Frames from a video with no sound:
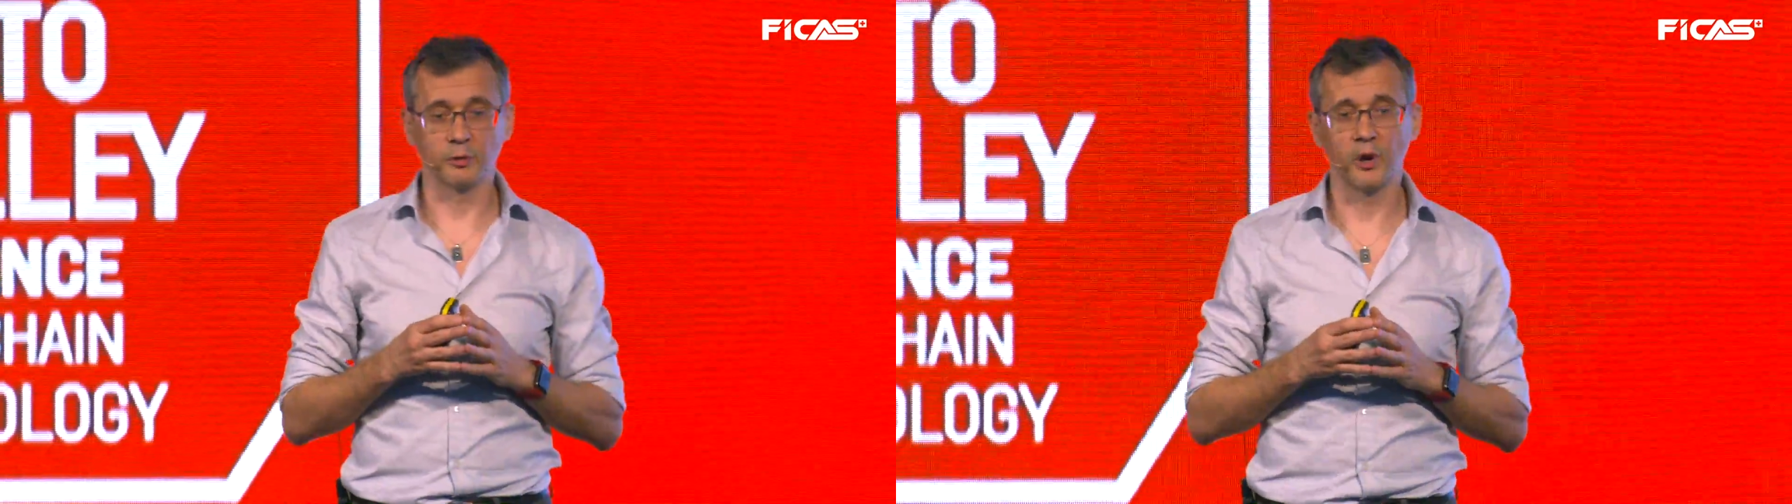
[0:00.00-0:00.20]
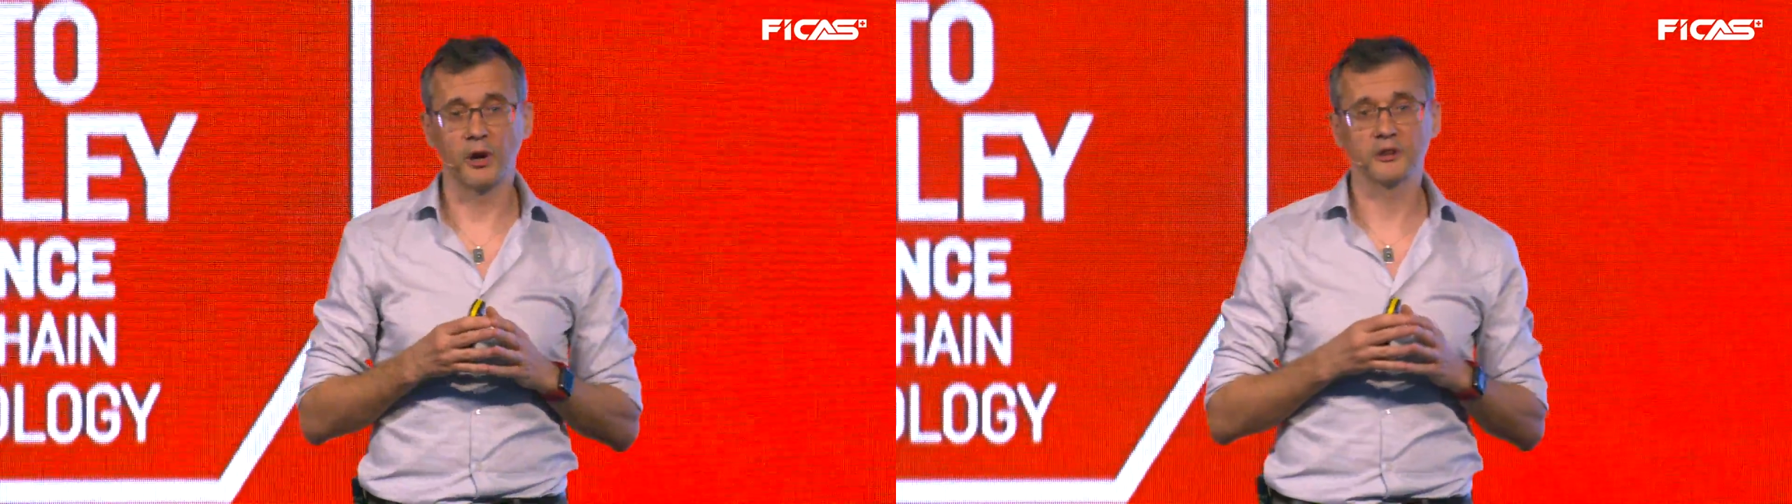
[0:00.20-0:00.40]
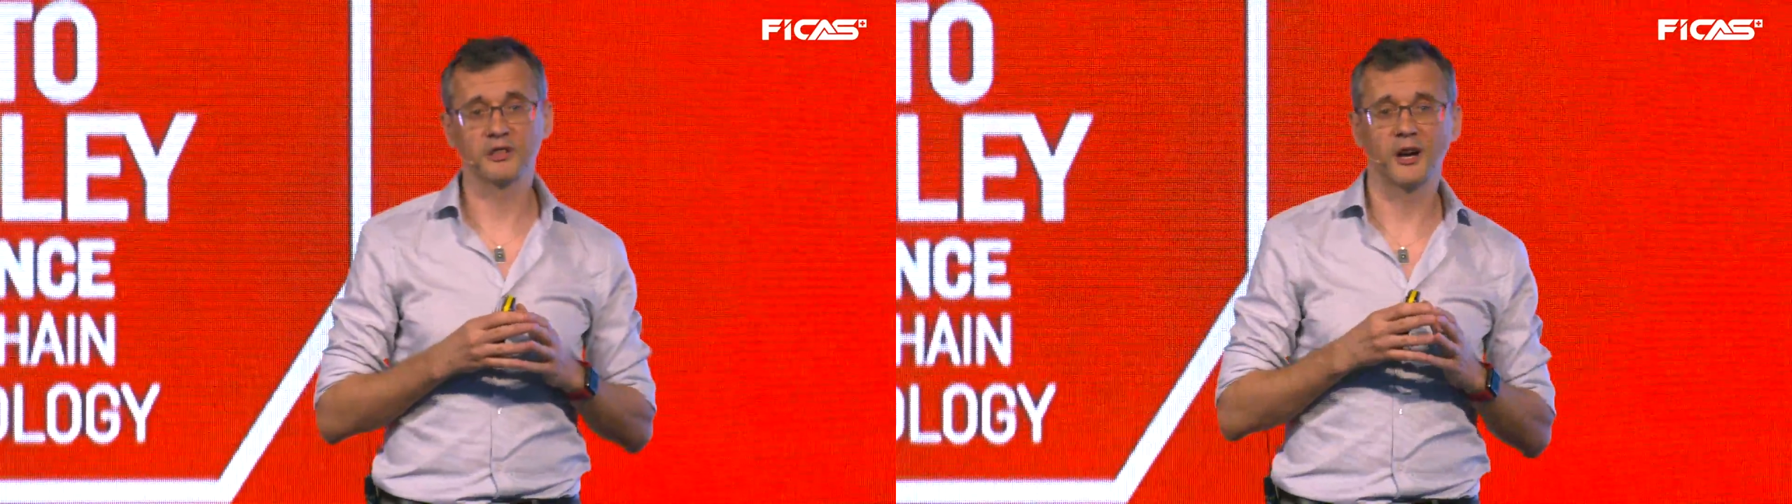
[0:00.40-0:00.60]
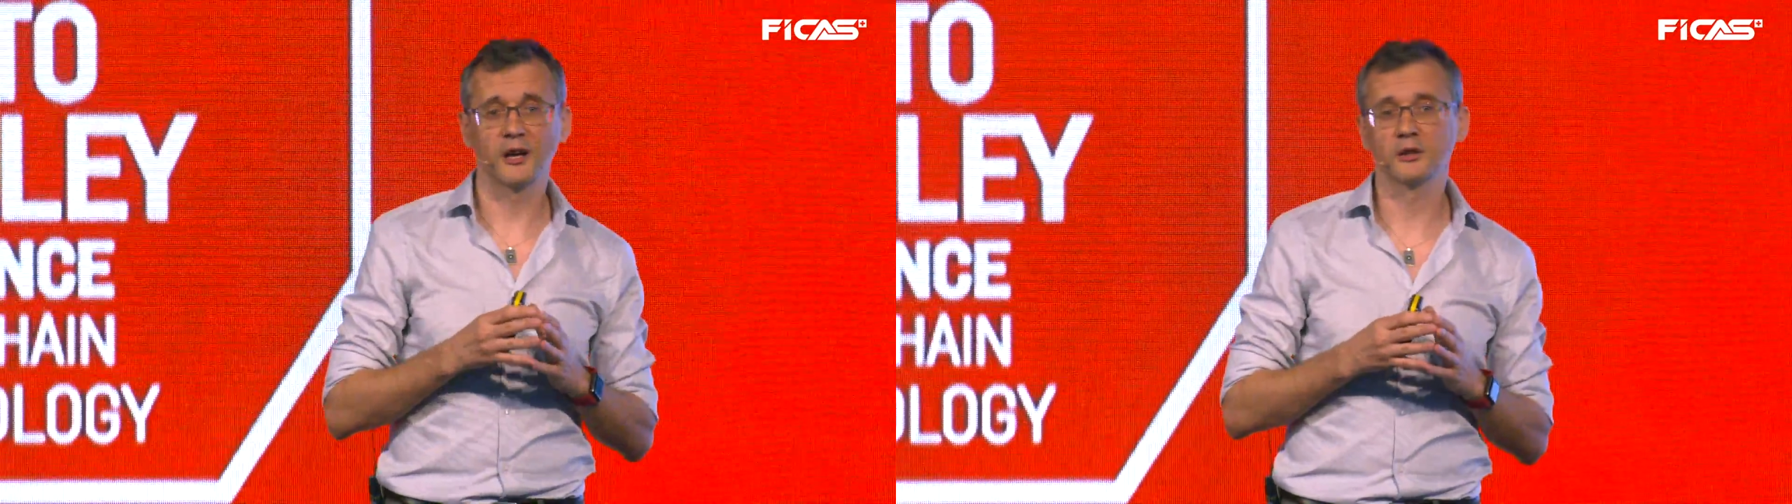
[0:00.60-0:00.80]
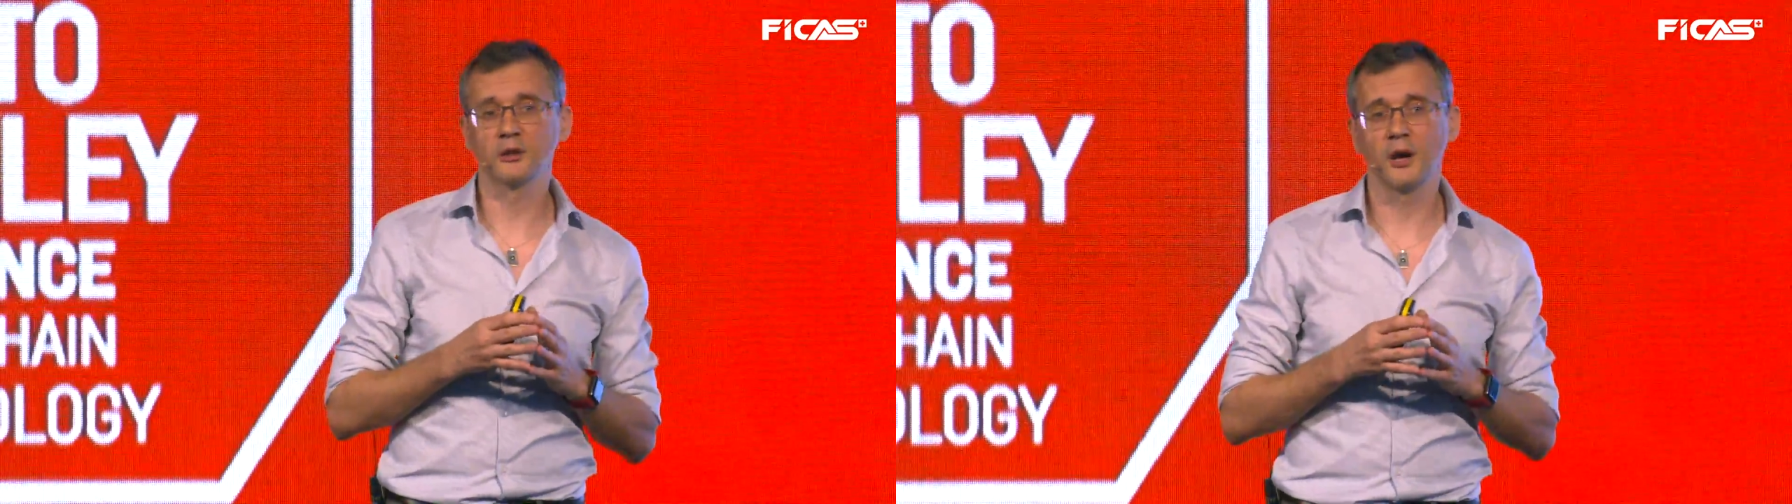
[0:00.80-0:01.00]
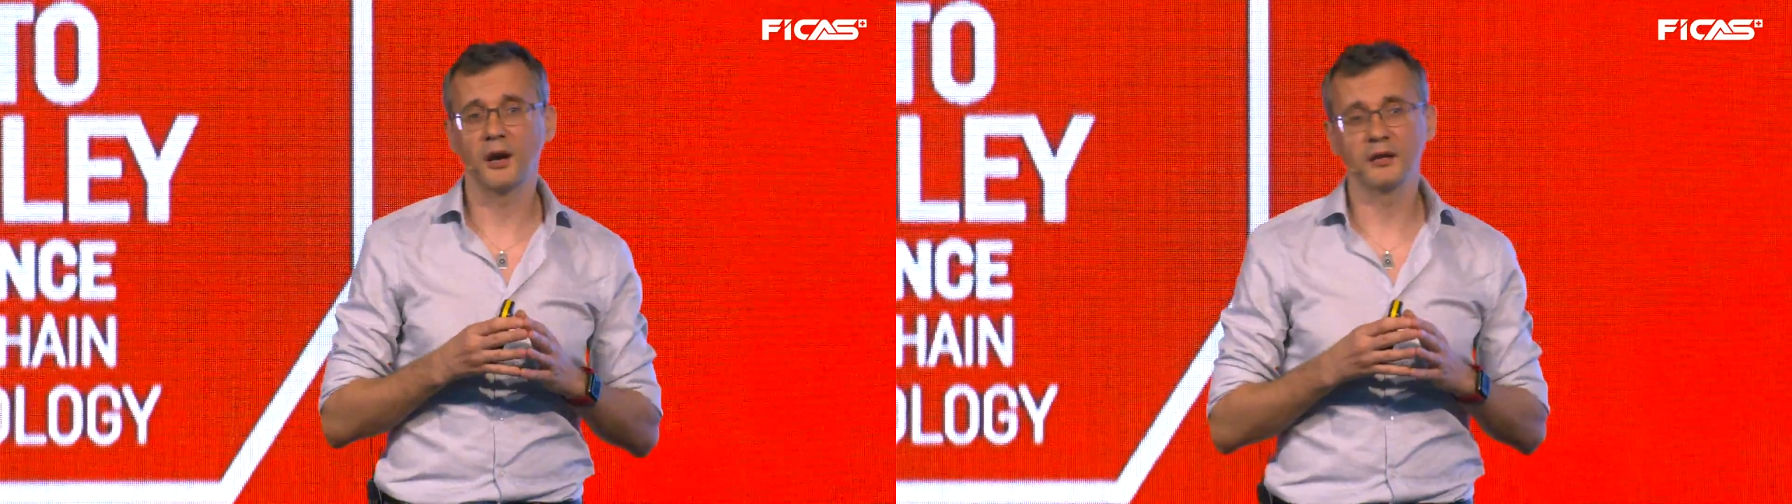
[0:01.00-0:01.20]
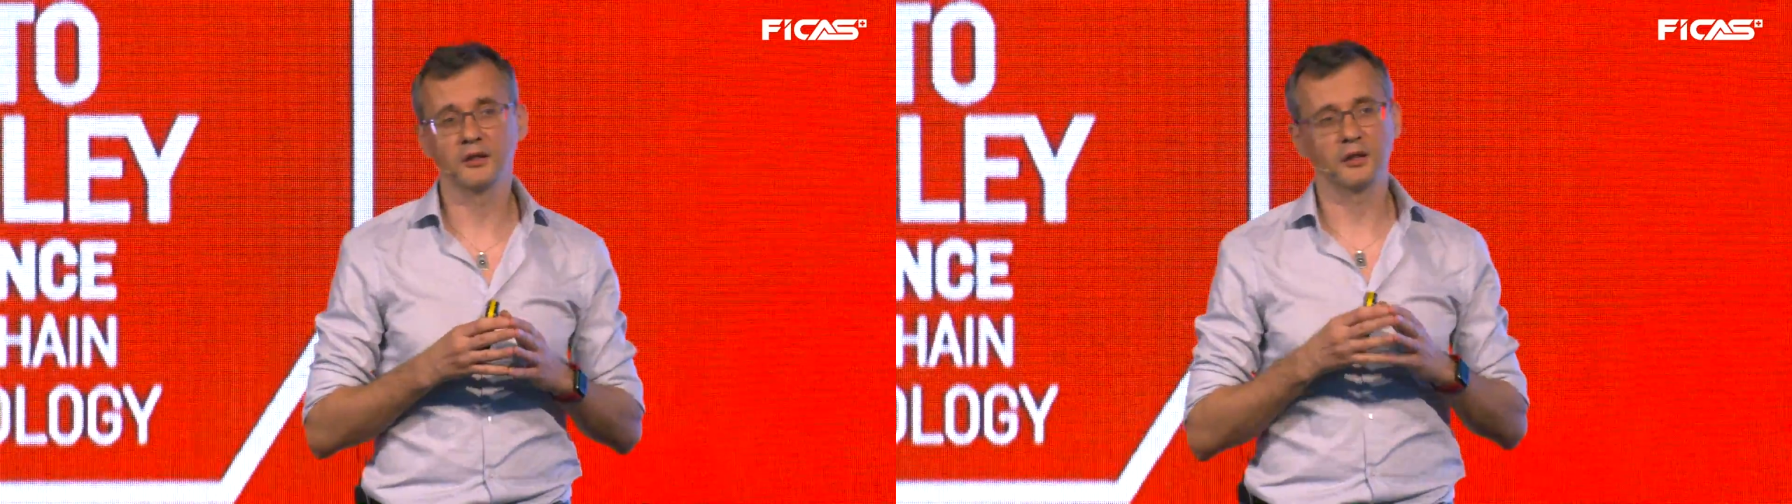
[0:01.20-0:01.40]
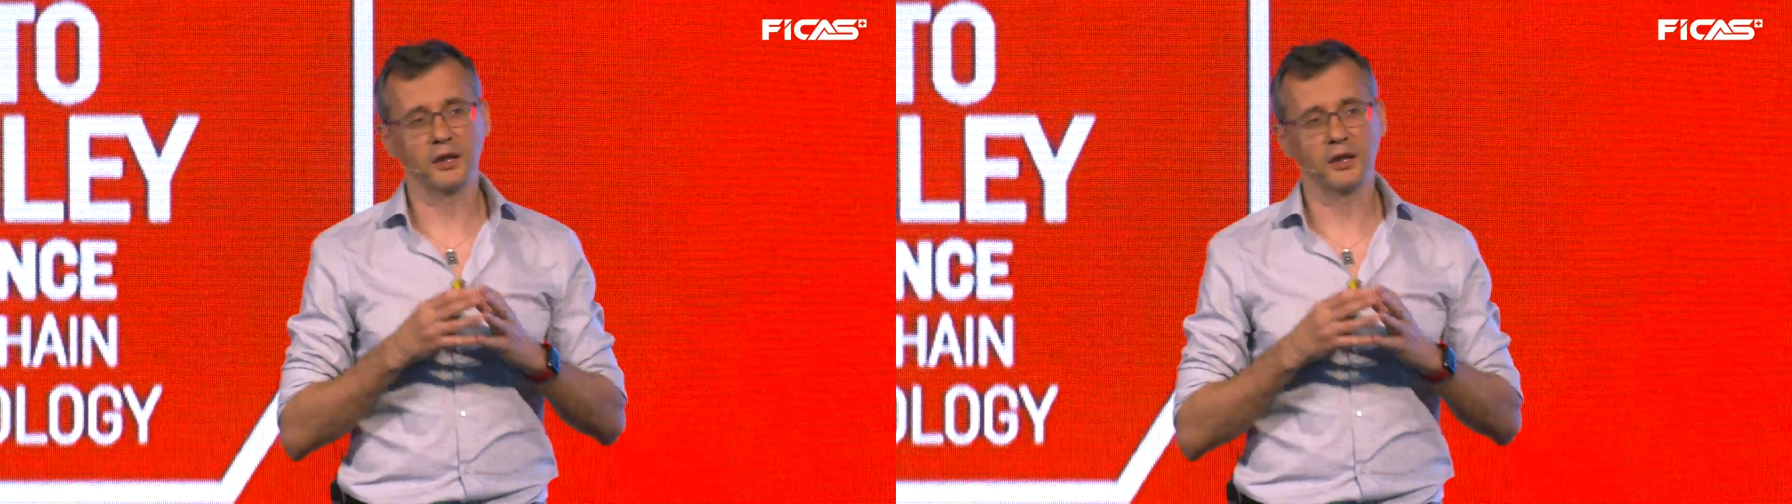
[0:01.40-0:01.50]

where the underlyings